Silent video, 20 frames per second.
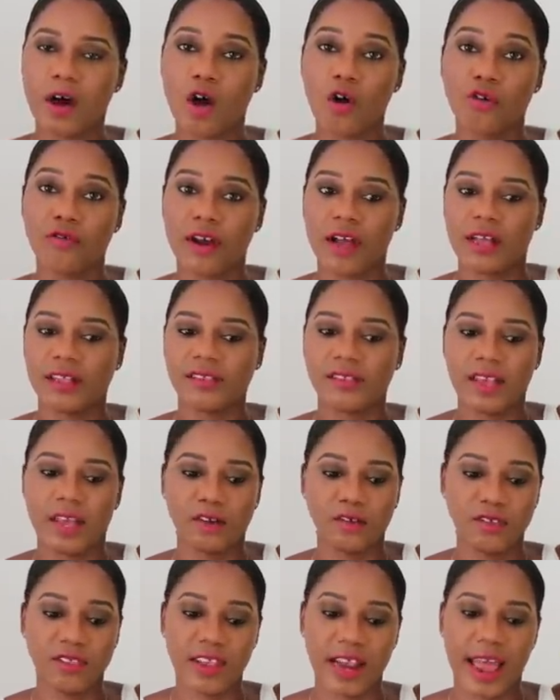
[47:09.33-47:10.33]
Orion
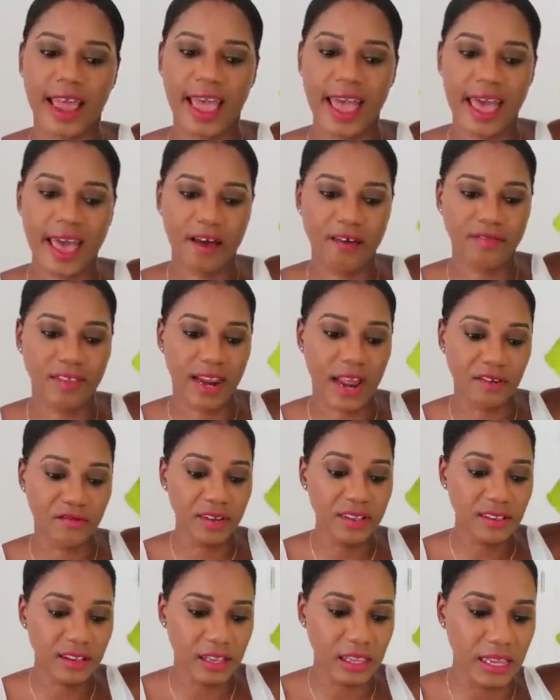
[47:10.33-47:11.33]
sandals that I have that I
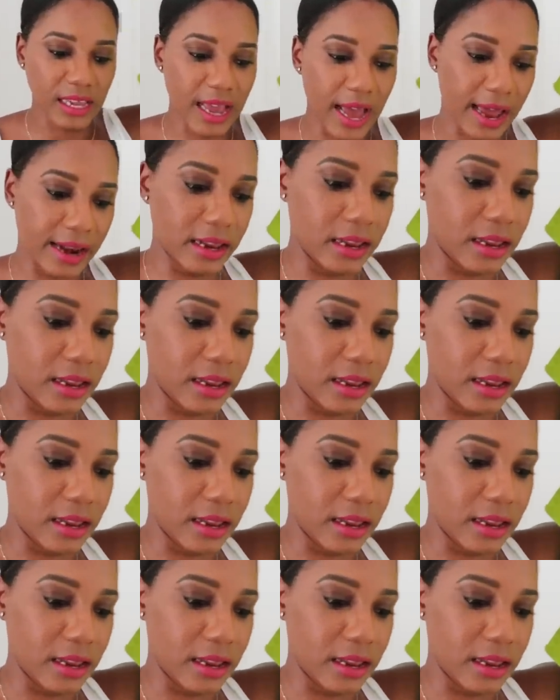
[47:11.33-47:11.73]
recently got